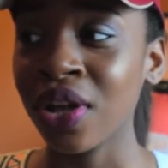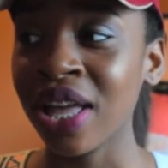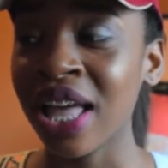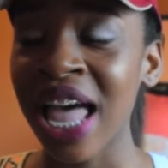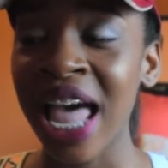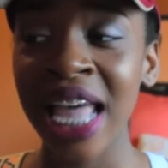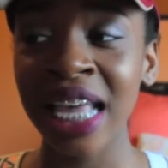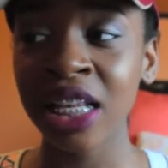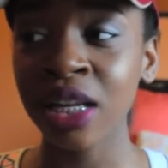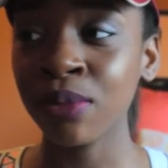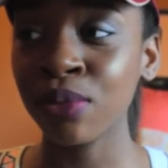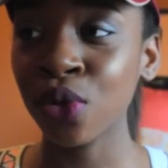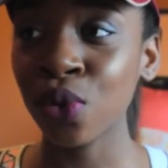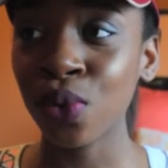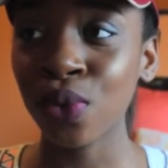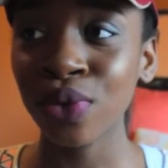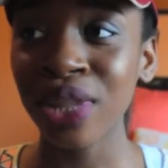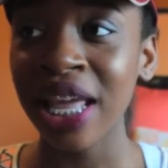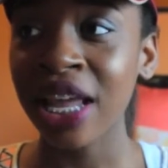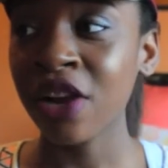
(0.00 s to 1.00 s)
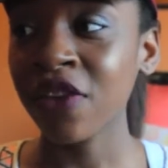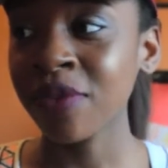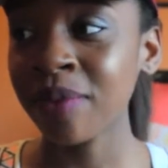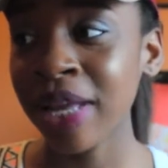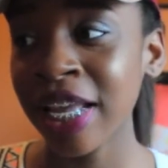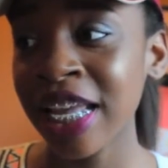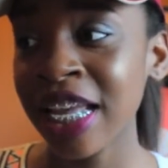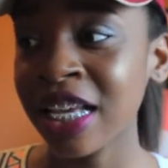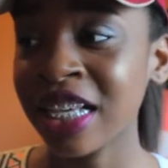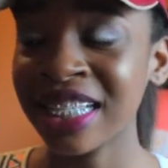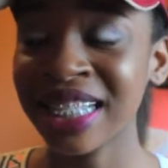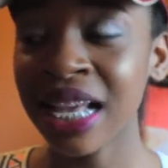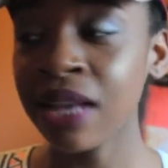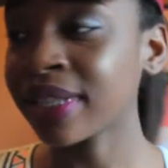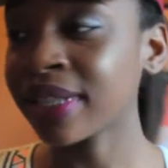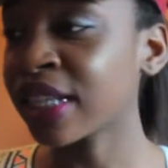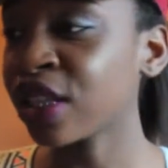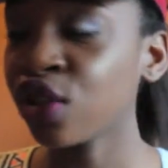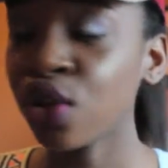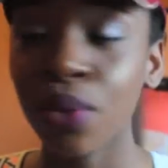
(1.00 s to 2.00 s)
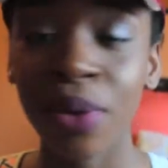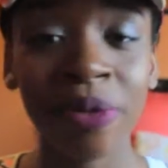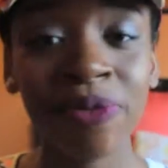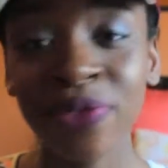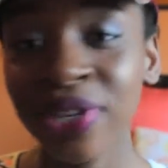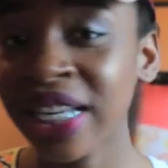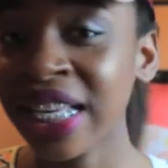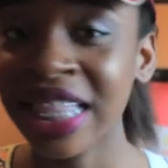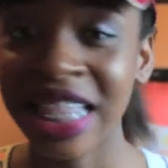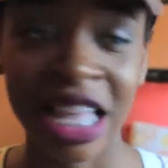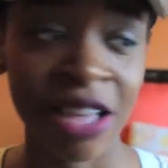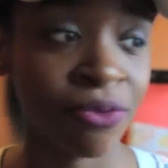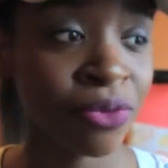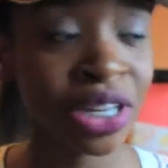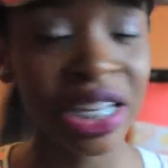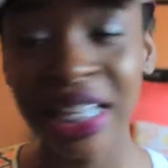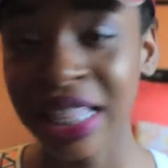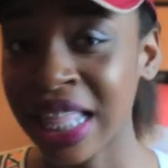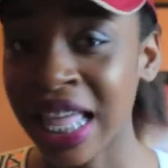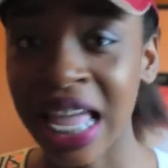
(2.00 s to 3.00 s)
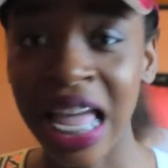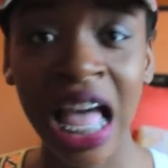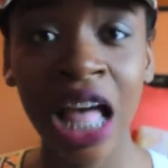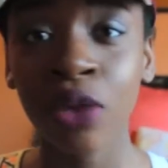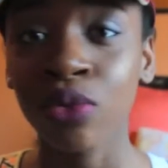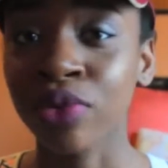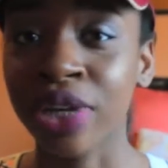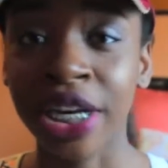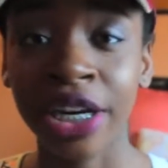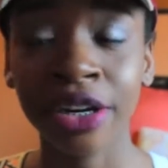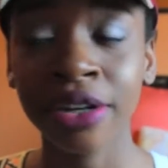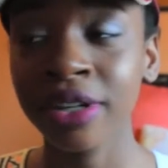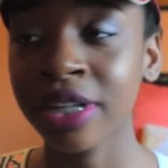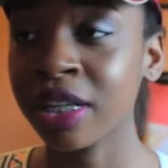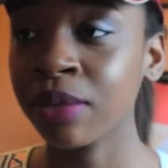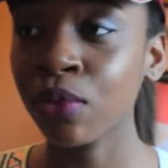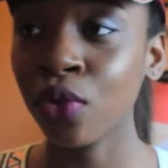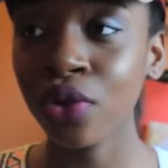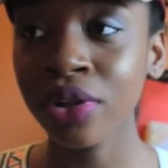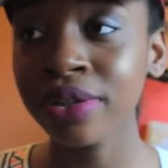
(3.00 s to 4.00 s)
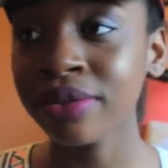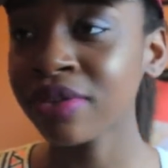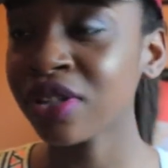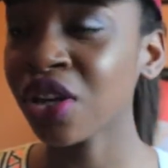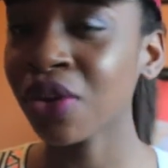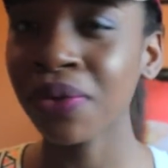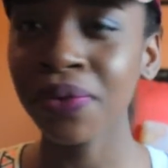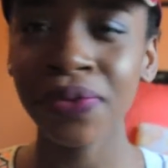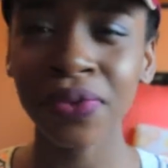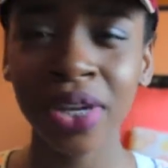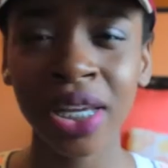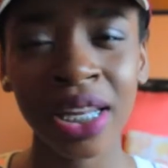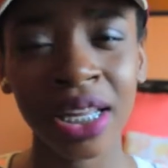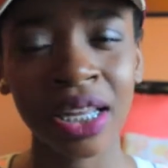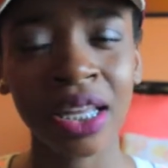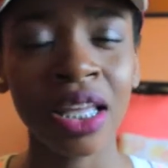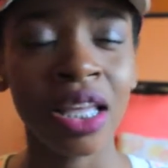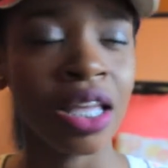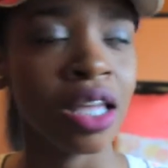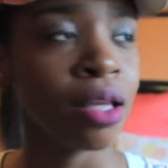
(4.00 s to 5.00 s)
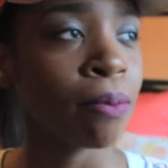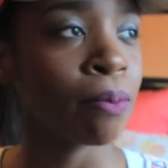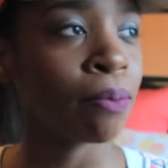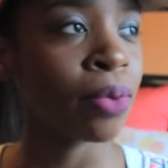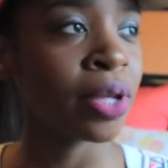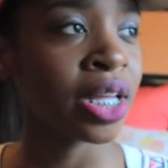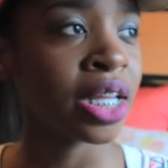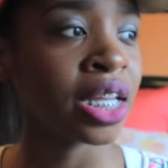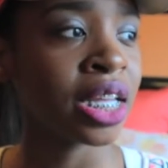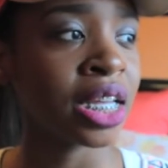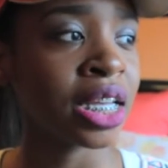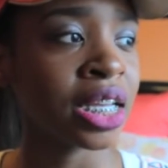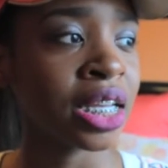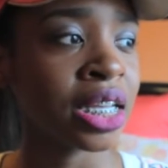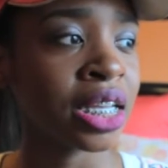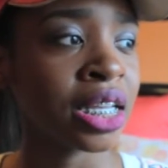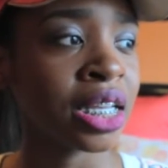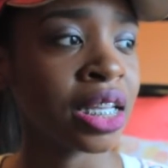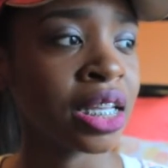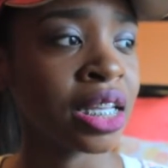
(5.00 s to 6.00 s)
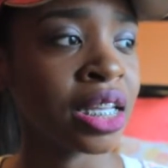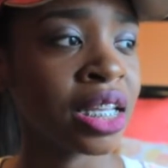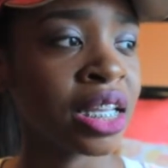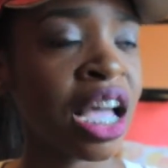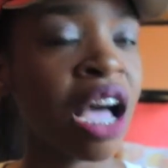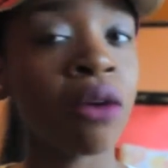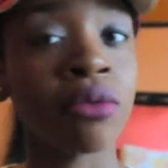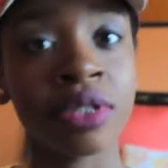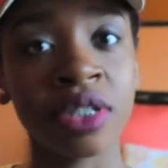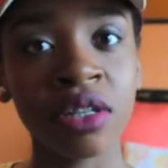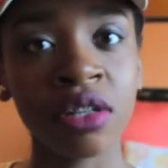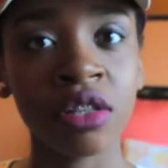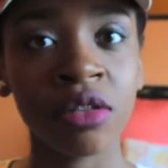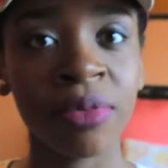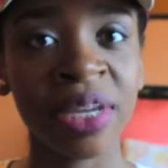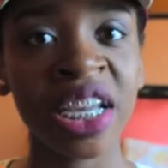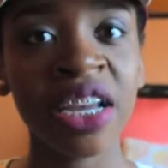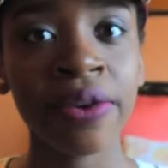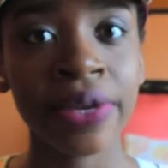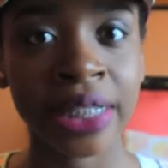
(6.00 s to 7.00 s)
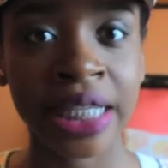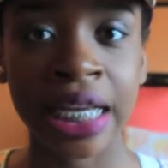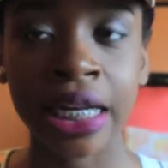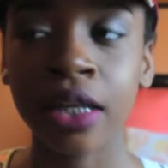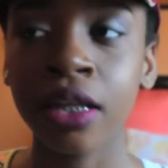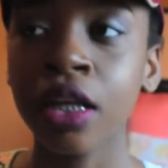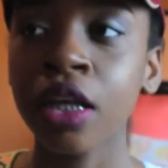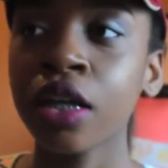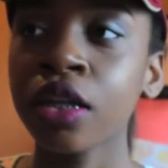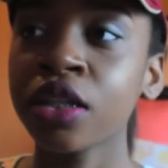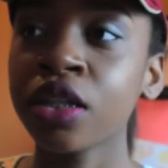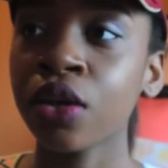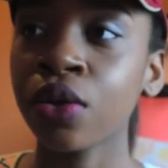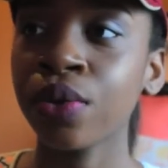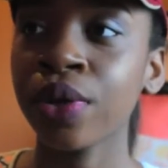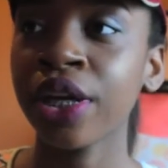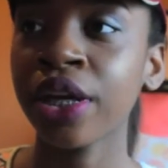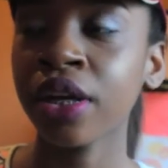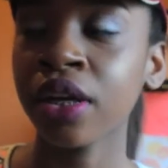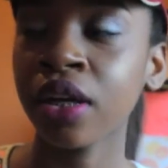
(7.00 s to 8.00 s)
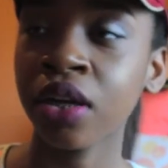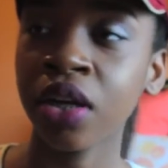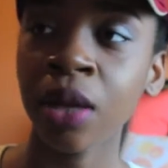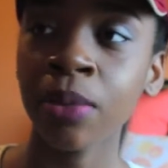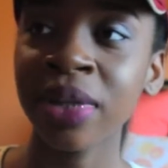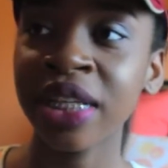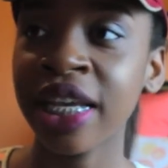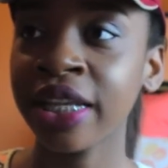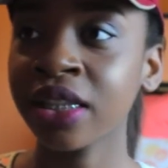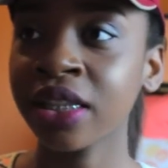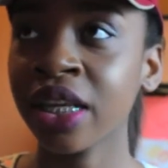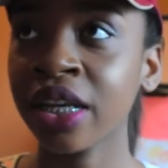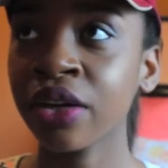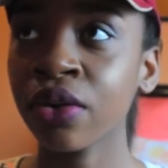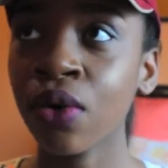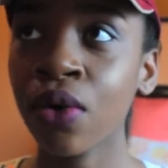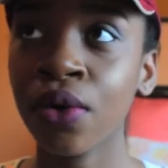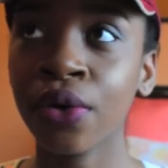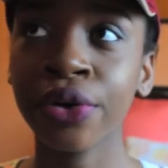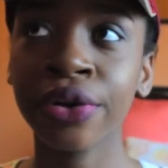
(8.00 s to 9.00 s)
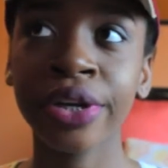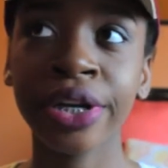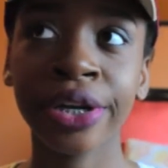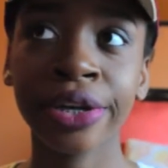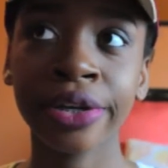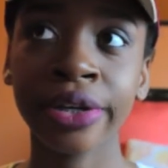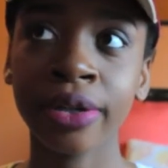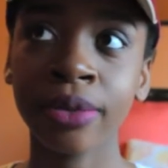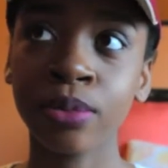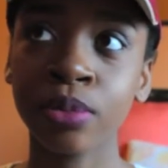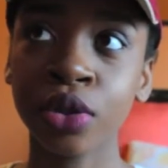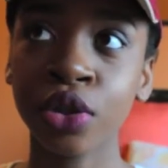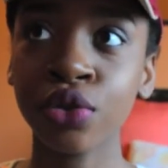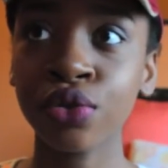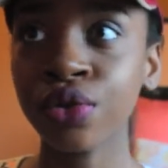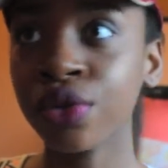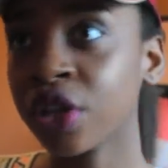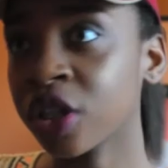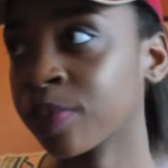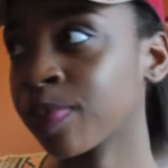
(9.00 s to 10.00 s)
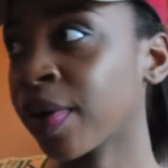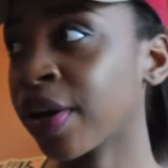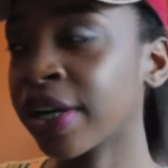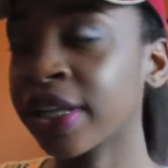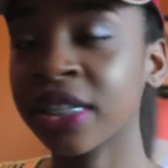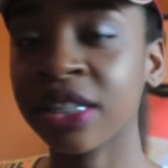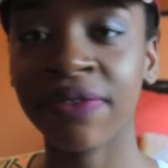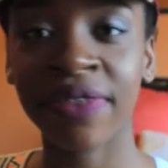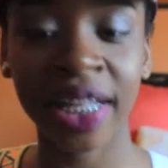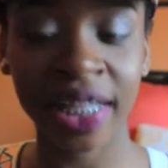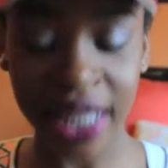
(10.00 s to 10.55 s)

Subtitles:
I ended up doing that on my head because I was like, you know what, forget that. I don't care anymore. Forget it. But I was still a little bit irritated. So here, a couple days later on, here comes the New Year's party, stuff like